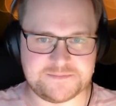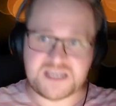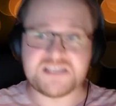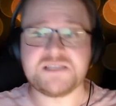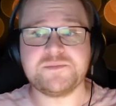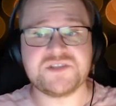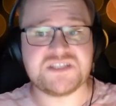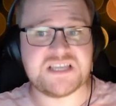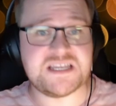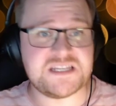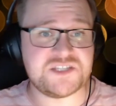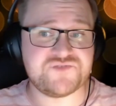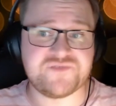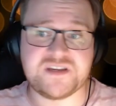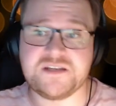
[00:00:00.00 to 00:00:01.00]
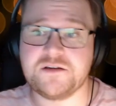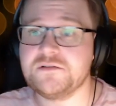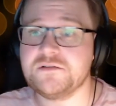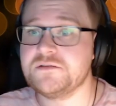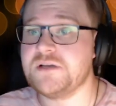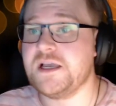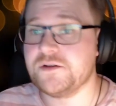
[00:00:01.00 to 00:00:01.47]
Is it Mercedes,
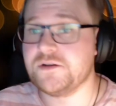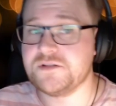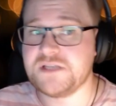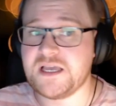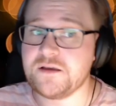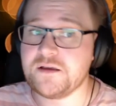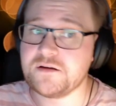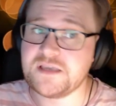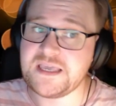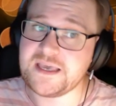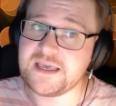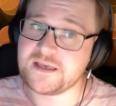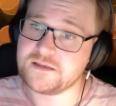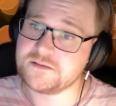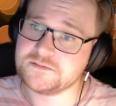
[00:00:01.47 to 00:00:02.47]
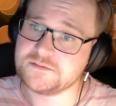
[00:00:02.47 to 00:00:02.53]
Renault, Hyundai or Kia?